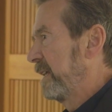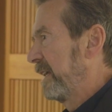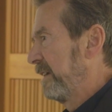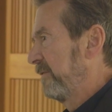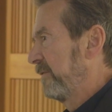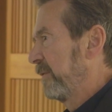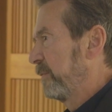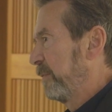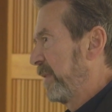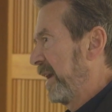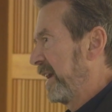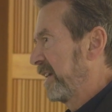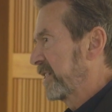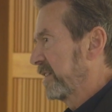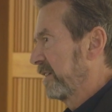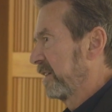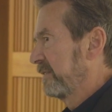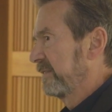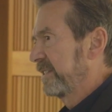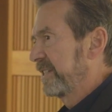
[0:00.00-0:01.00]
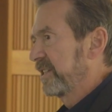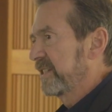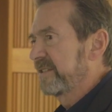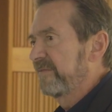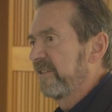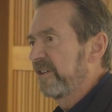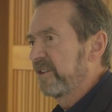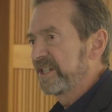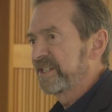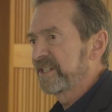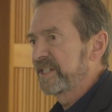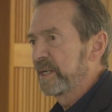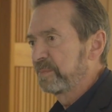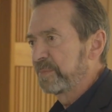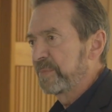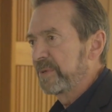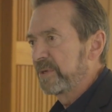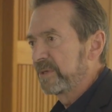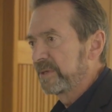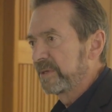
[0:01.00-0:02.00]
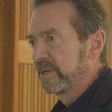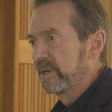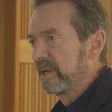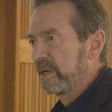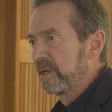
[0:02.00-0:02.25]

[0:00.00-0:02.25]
even based on just very simple